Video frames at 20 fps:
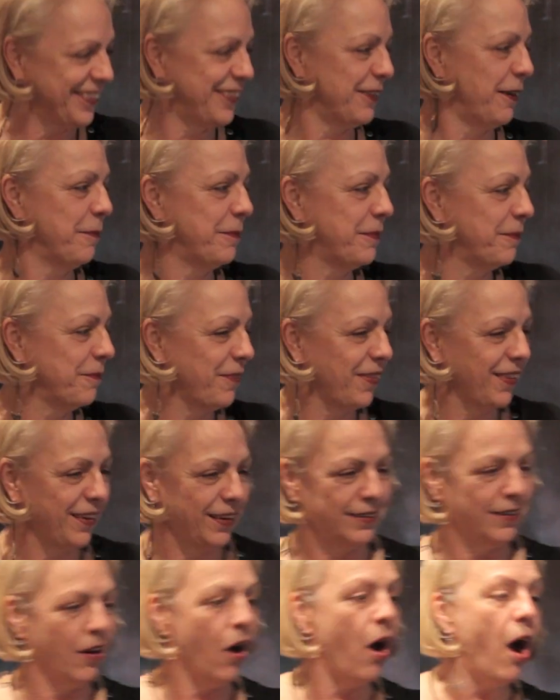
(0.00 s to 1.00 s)
so
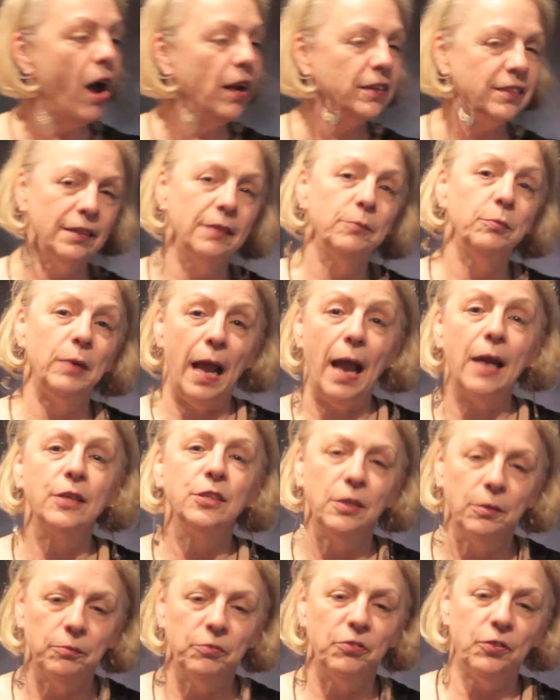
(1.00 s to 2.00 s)
I
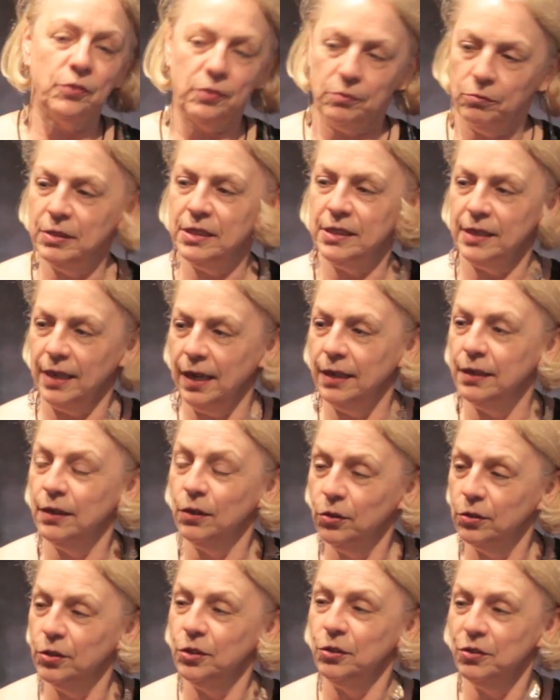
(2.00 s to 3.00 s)
actually the first reason I had to
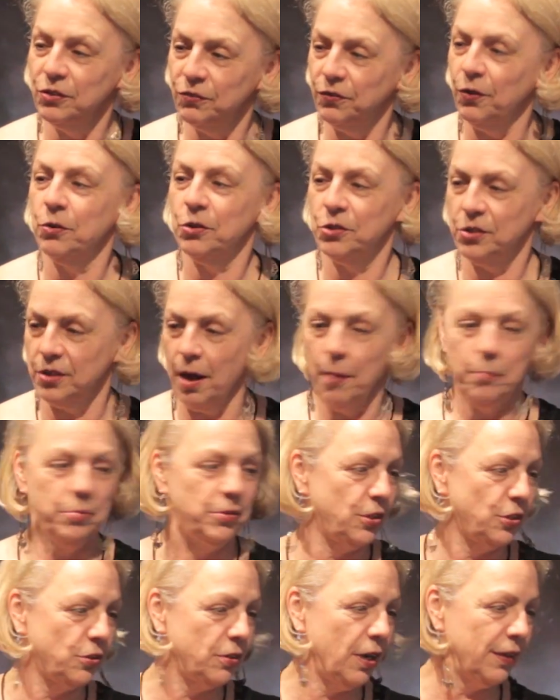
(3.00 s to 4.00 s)
learn to use Photoshop
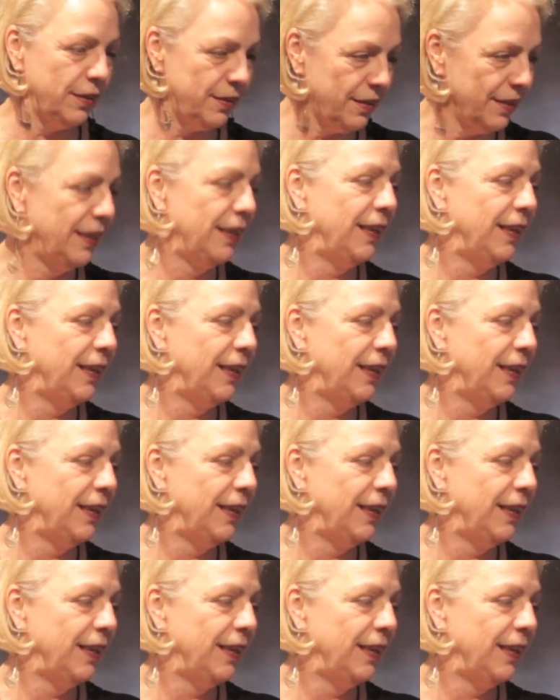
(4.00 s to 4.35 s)
was to try to